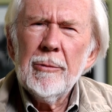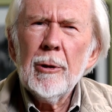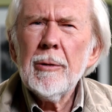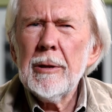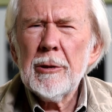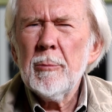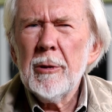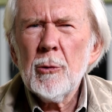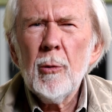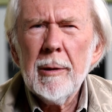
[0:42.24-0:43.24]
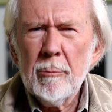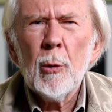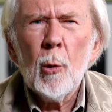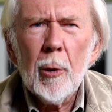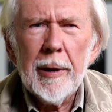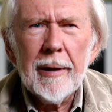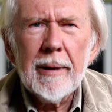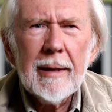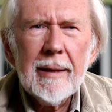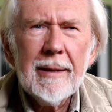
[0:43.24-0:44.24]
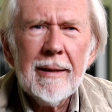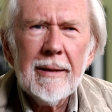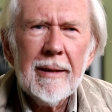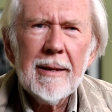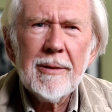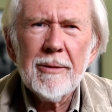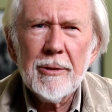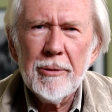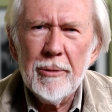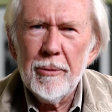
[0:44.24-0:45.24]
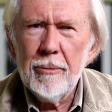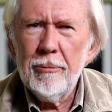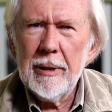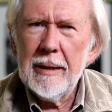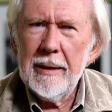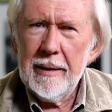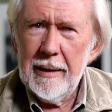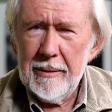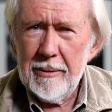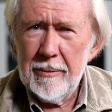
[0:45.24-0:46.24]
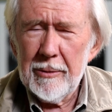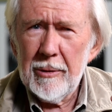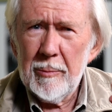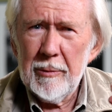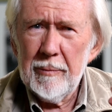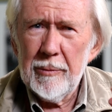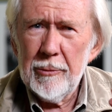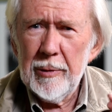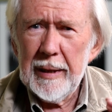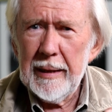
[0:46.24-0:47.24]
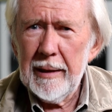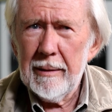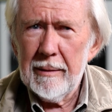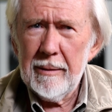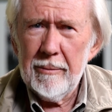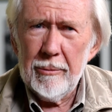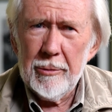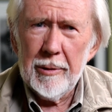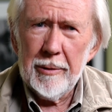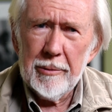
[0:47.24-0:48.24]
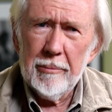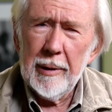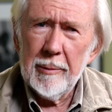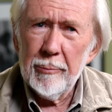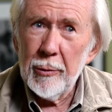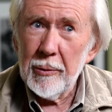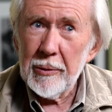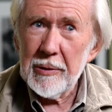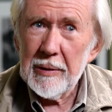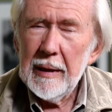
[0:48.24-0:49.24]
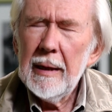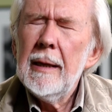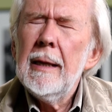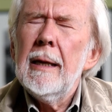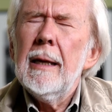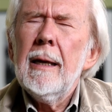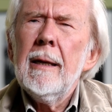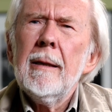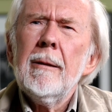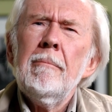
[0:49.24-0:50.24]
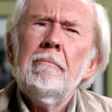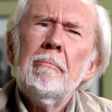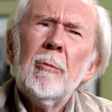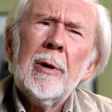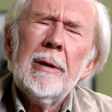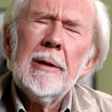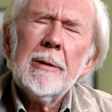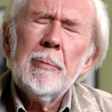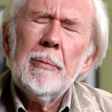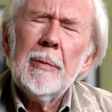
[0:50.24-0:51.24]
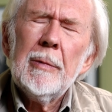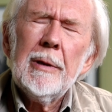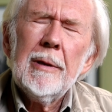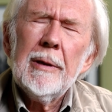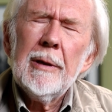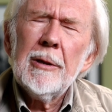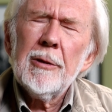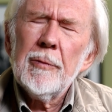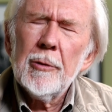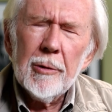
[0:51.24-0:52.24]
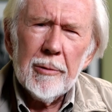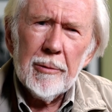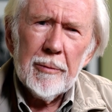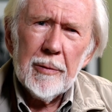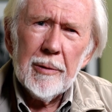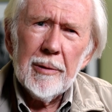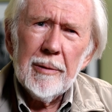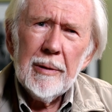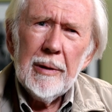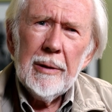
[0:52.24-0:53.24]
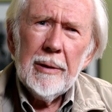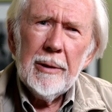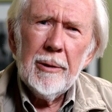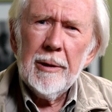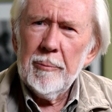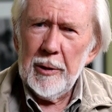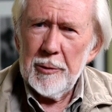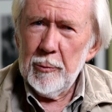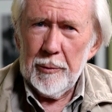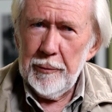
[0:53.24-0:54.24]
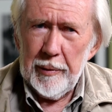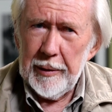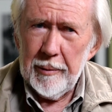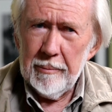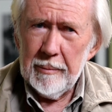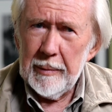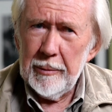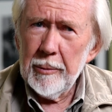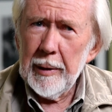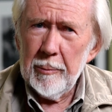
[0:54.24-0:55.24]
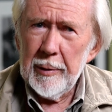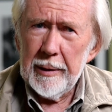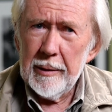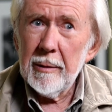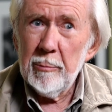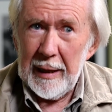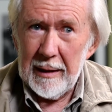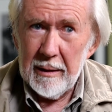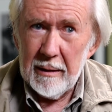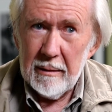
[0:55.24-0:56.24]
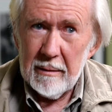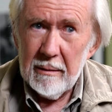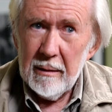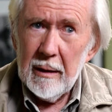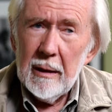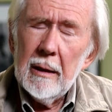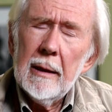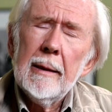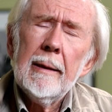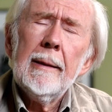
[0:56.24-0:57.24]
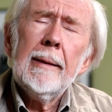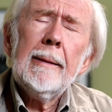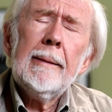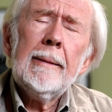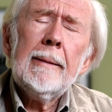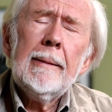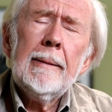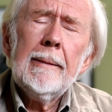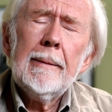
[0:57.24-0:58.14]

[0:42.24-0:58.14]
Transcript: journalism is quite boring unless you really get to the top of the tree and then you start to write books. Whereas as a photographer, you have much more freedom, you can be independent, and